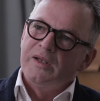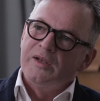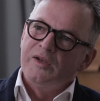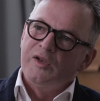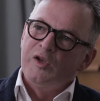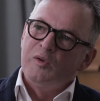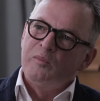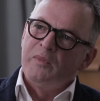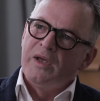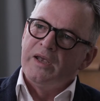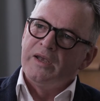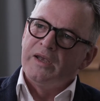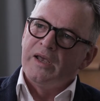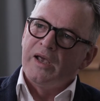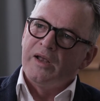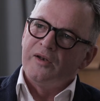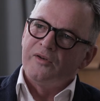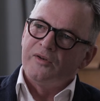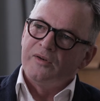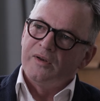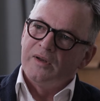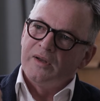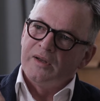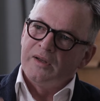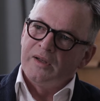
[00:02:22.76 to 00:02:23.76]
you may
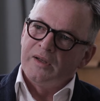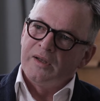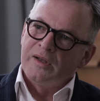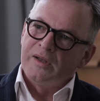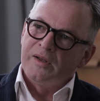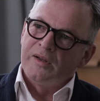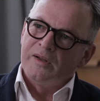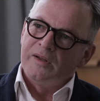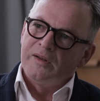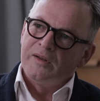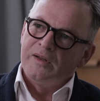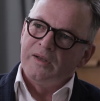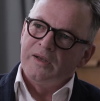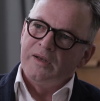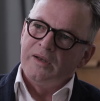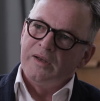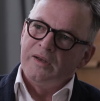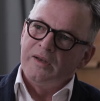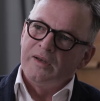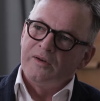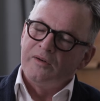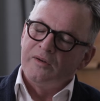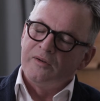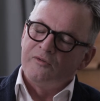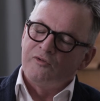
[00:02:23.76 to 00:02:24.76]
get
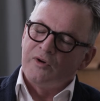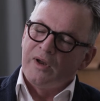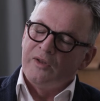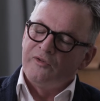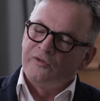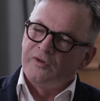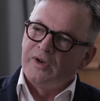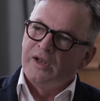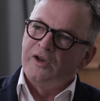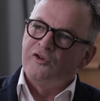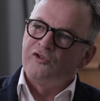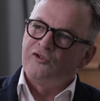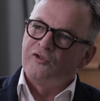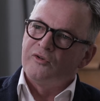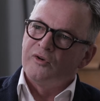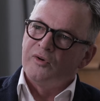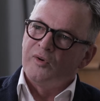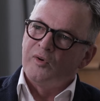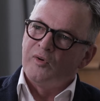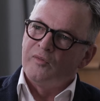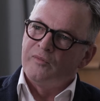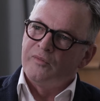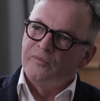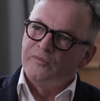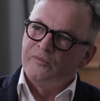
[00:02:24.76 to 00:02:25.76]
the translation
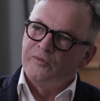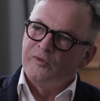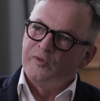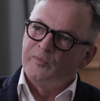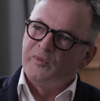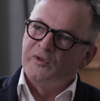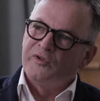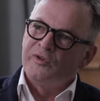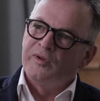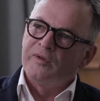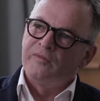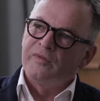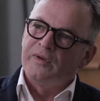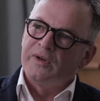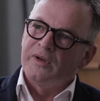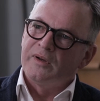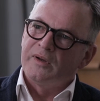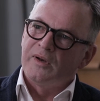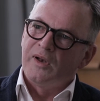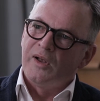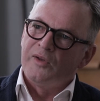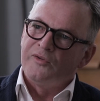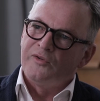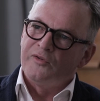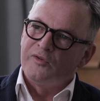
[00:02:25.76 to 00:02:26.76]
of specific
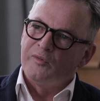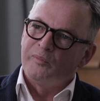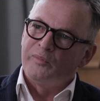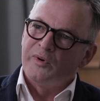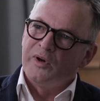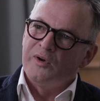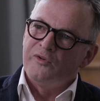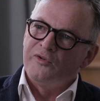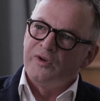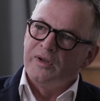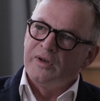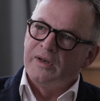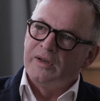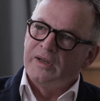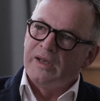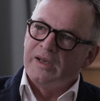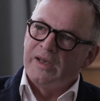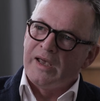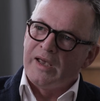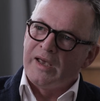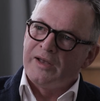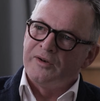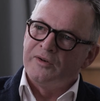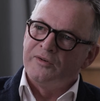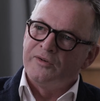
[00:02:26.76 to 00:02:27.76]
classes of protein
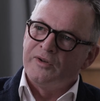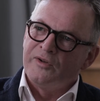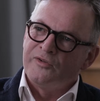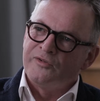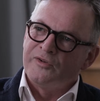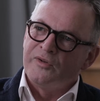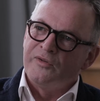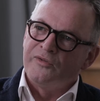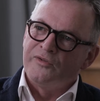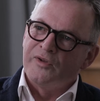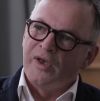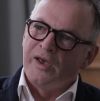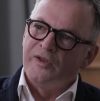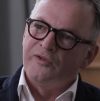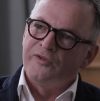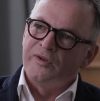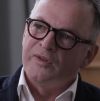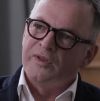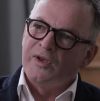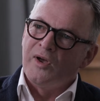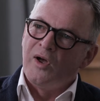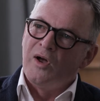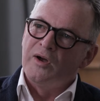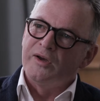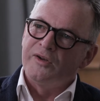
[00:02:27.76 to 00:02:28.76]
at a distant site. So
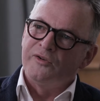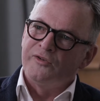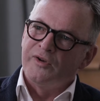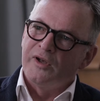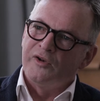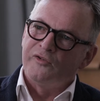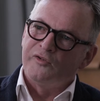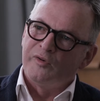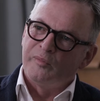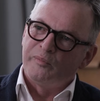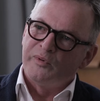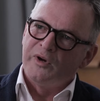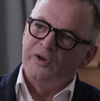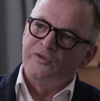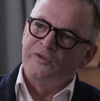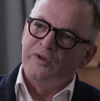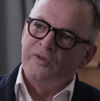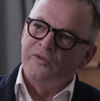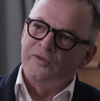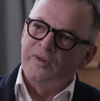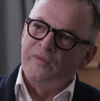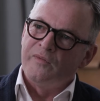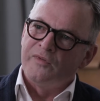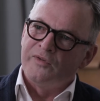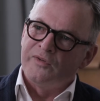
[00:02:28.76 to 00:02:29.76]
the architecture of
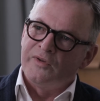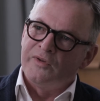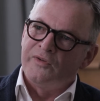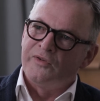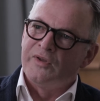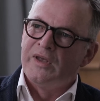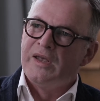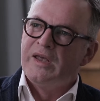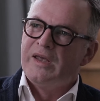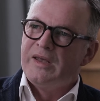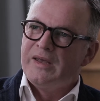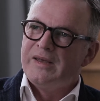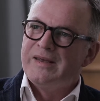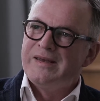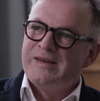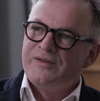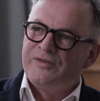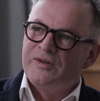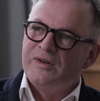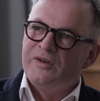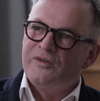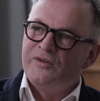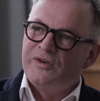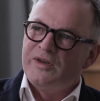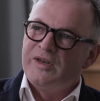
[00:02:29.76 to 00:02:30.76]
protein synthesis
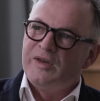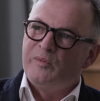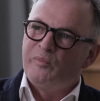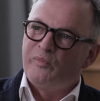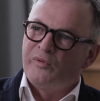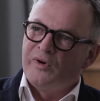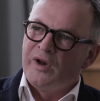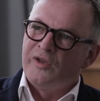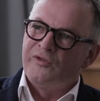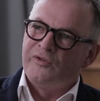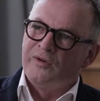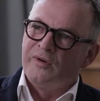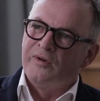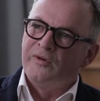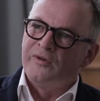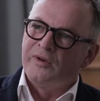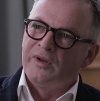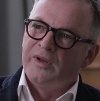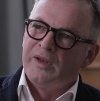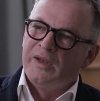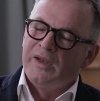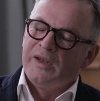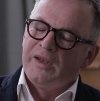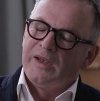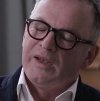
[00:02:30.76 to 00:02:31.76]
is indeed present
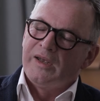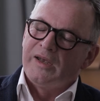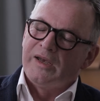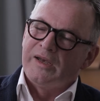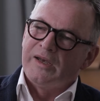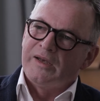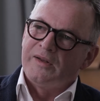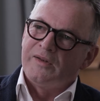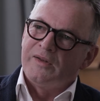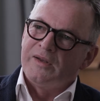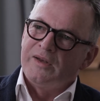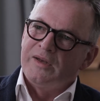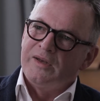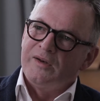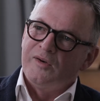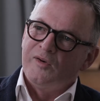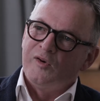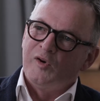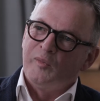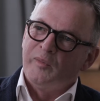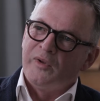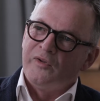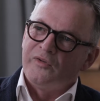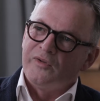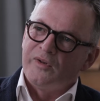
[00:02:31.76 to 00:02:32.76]
at the
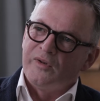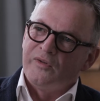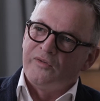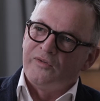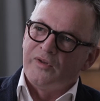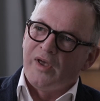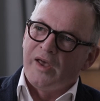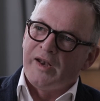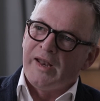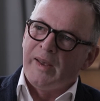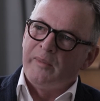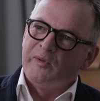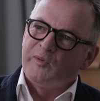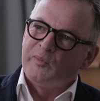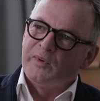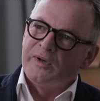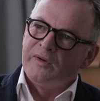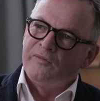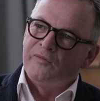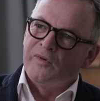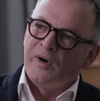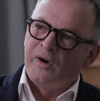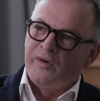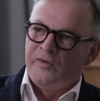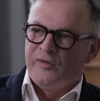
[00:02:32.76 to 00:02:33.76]
neuromuscular synapse, but
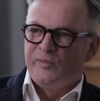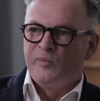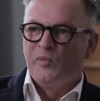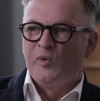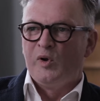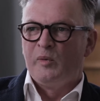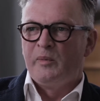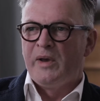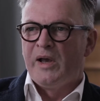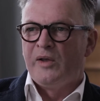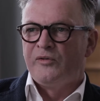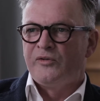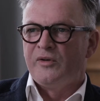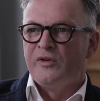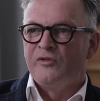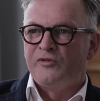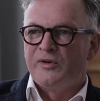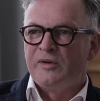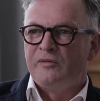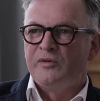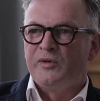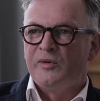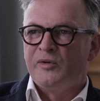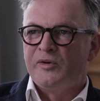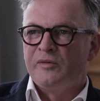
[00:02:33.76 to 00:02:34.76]
in very small amounts, and it's
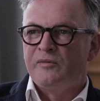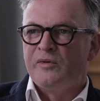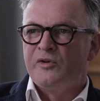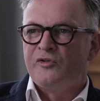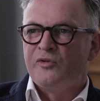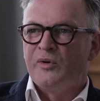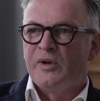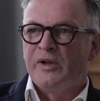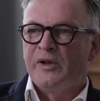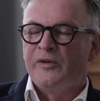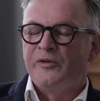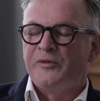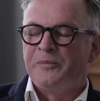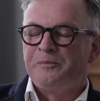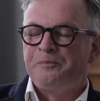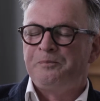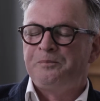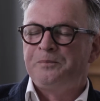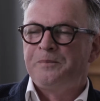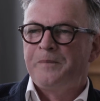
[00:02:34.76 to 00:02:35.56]
difficult to visualize.